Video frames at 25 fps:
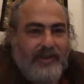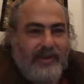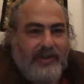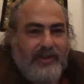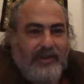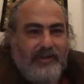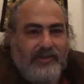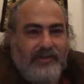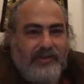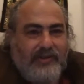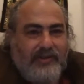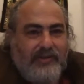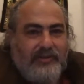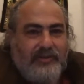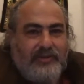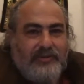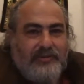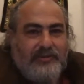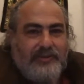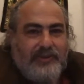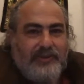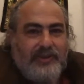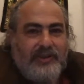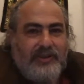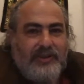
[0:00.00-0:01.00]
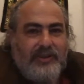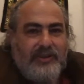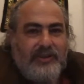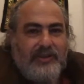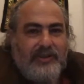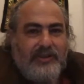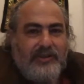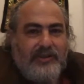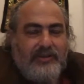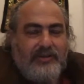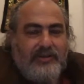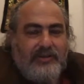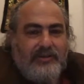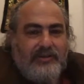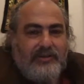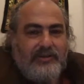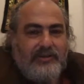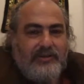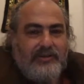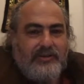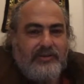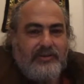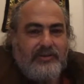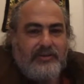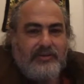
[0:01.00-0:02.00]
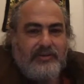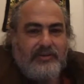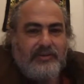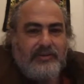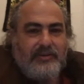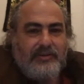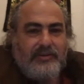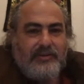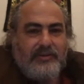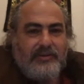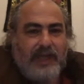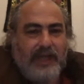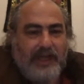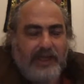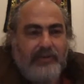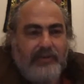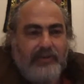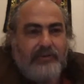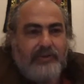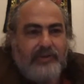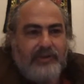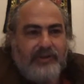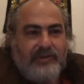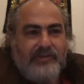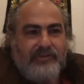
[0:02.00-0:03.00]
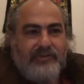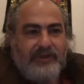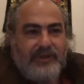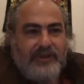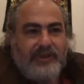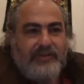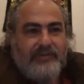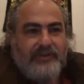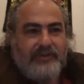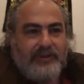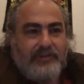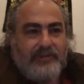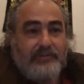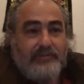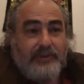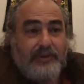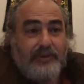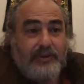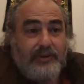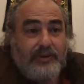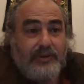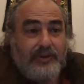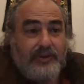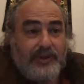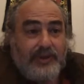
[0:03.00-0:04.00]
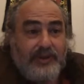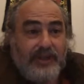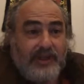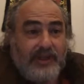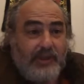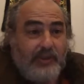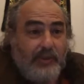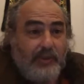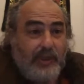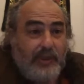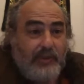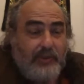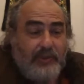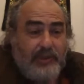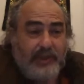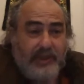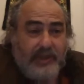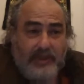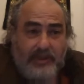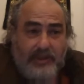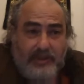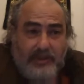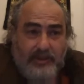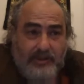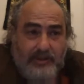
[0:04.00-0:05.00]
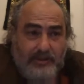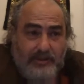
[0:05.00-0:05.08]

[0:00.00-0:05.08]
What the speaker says: So to be accurate is really, really important. And that's why we